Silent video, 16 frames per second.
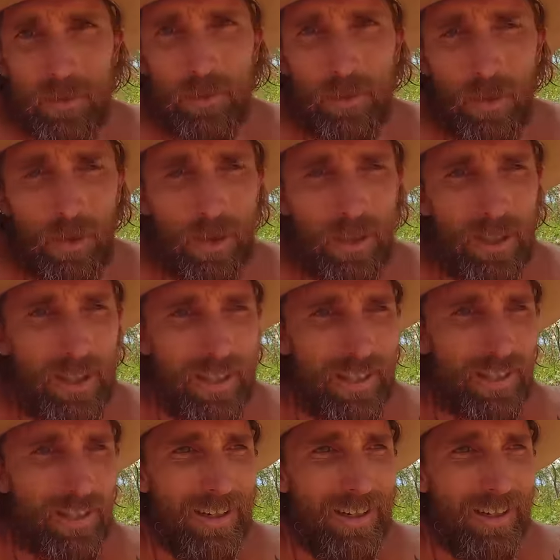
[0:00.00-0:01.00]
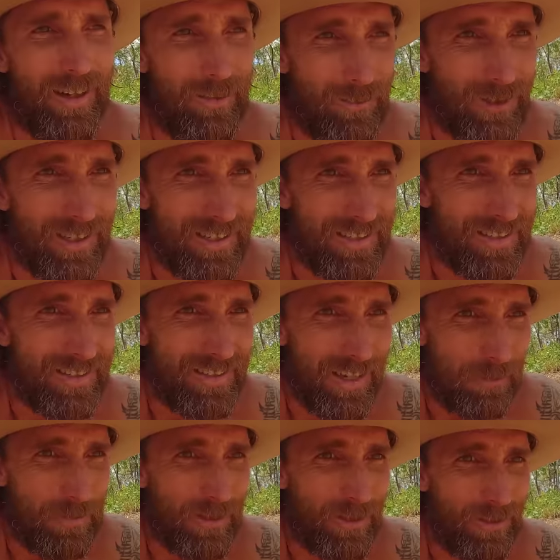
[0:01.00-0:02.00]
before, I'm really
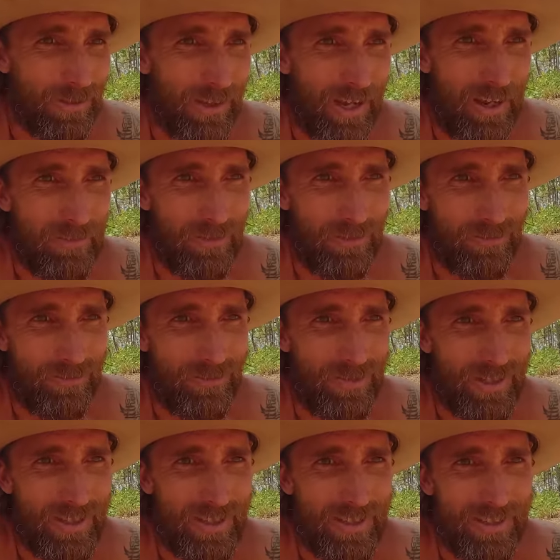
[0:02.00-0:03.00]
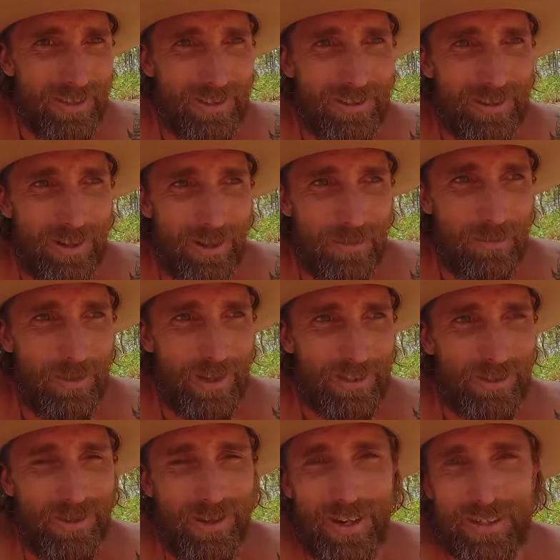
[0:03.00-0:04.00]
skeptical. I haven't really got my
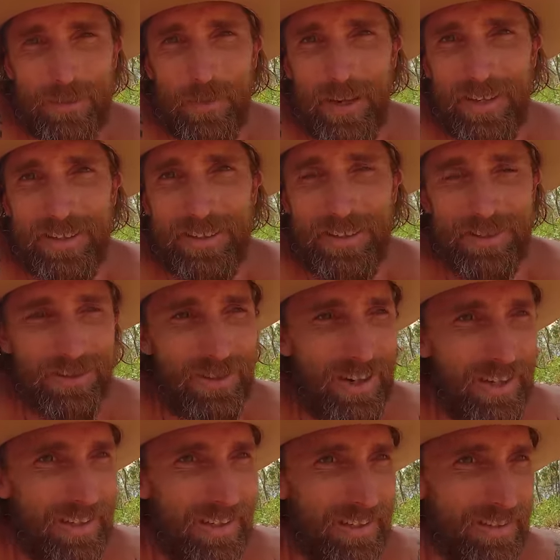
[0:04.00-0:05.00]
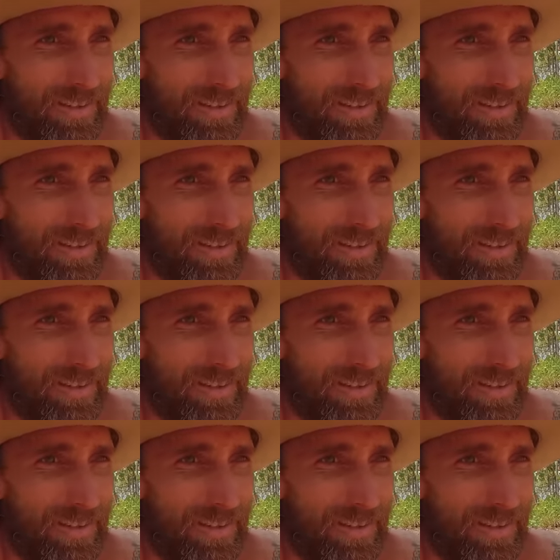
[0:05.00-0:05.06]
trust back in this trailer,